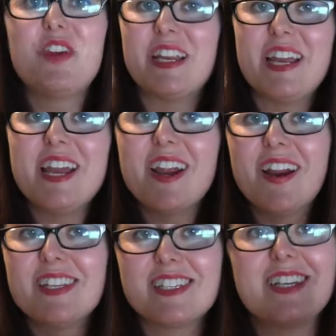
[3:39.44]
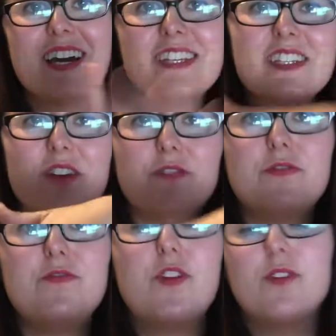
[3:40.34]
can hear, it's a nice
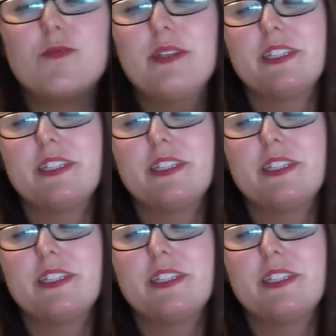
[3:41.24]
firm